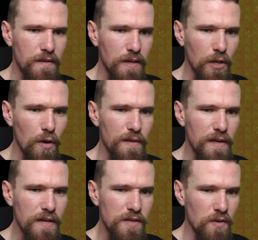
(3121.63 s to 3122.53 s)
The
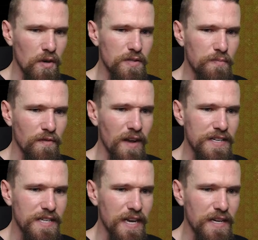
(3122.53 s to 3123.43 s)
clothing is not
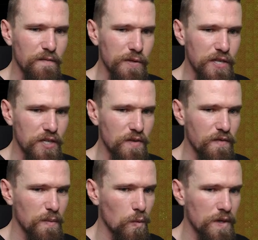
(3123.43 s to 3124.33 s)
providing enough
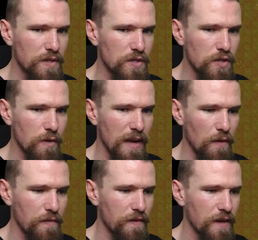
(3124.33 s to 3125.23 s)
protection from the wind to your
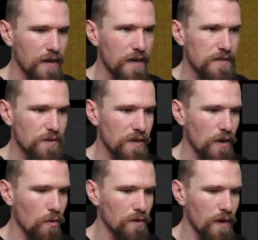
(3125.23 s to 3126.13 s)
mouth. So
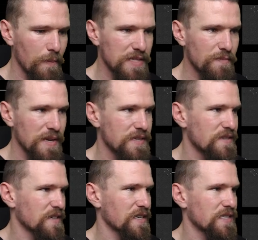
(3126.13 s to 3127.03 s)
yeah, all of our bits and
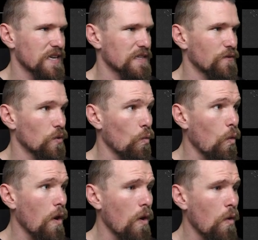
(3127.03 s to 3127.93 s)
pieces are going to start to feel...
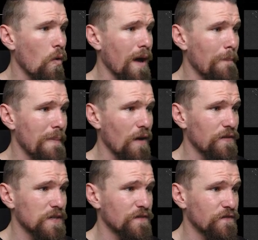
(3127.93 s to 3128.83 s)
Whoa, our
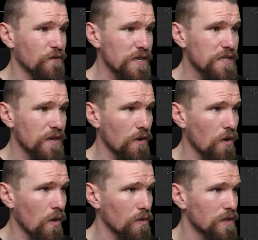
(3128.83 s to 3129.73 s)
mouth is freezing
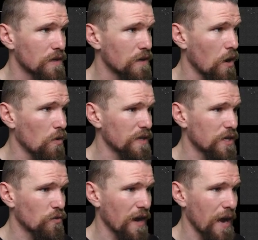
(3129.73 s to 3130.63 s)
cold. Holy
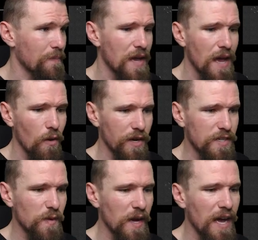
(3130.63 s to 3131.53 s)
crap.
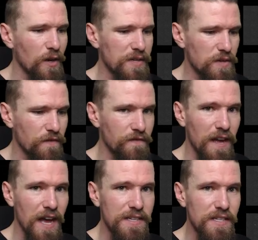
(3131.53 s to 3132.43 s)
Because we are going so
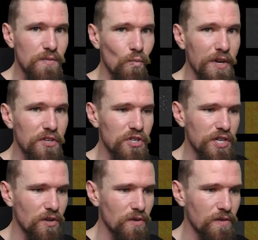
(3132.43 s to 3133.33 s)
fast, it's wind
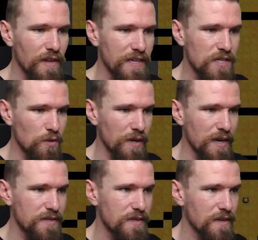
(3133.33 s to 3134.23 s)
chill that's doing
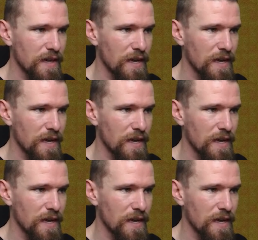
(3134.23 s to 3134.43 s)
it.